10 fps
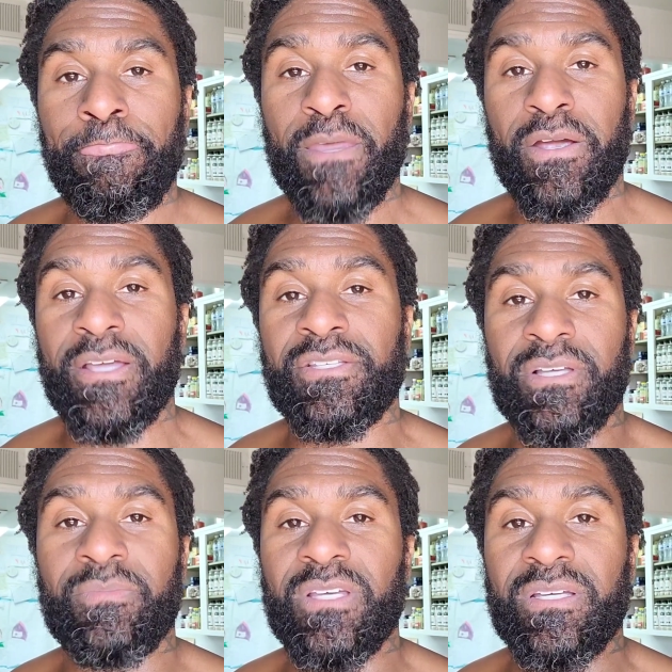there is
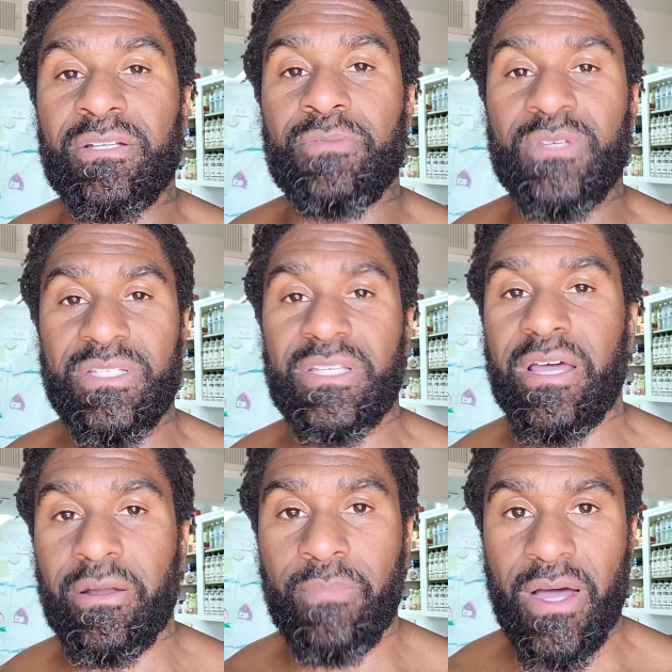something to be
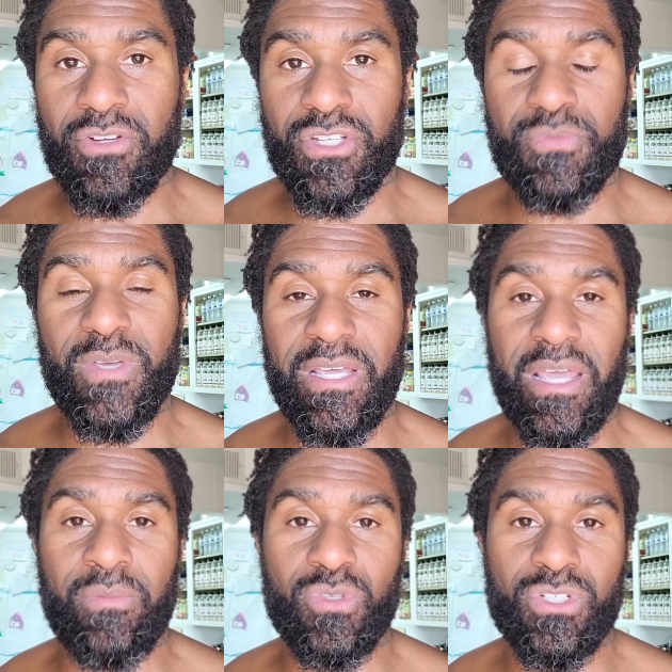said about just
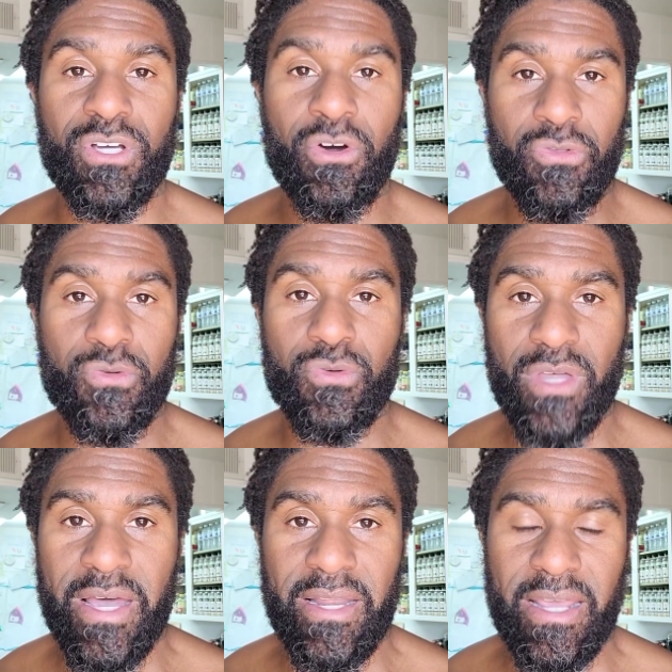being able to go through
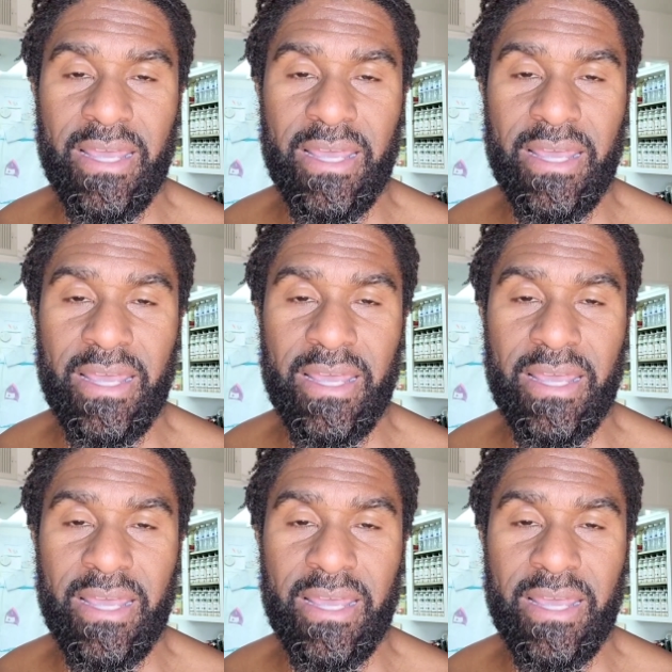that.